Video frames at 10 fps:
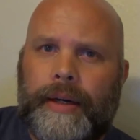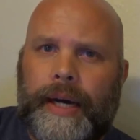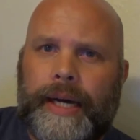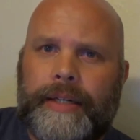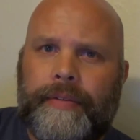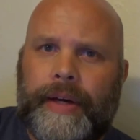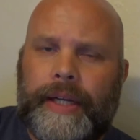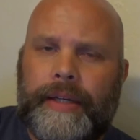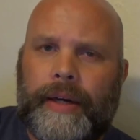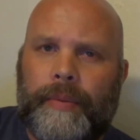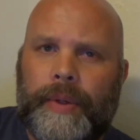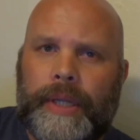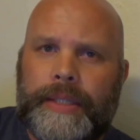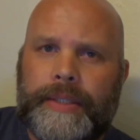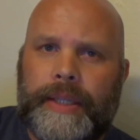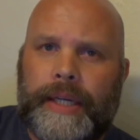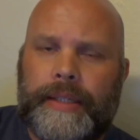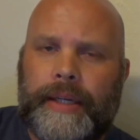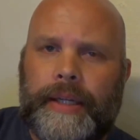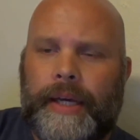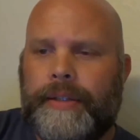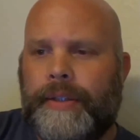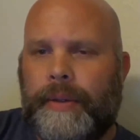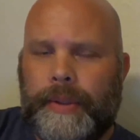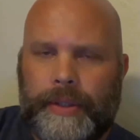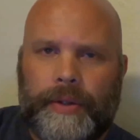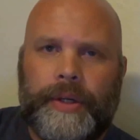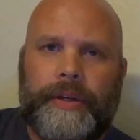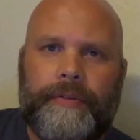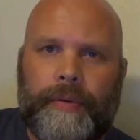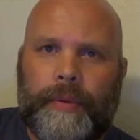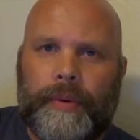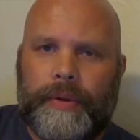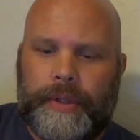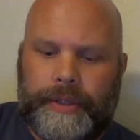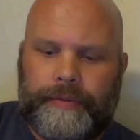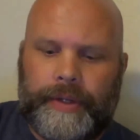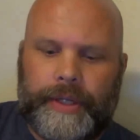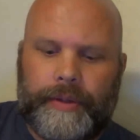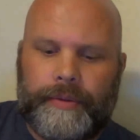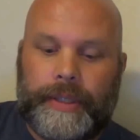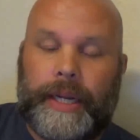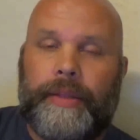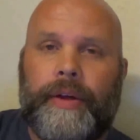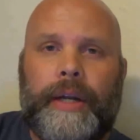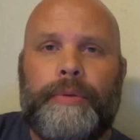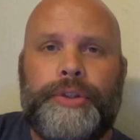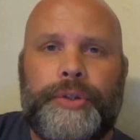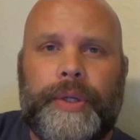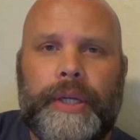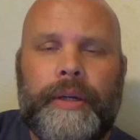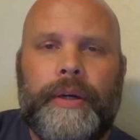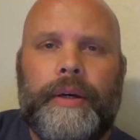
activated, not realizing that I had done that until I went looking for the video that I thought I was shooting.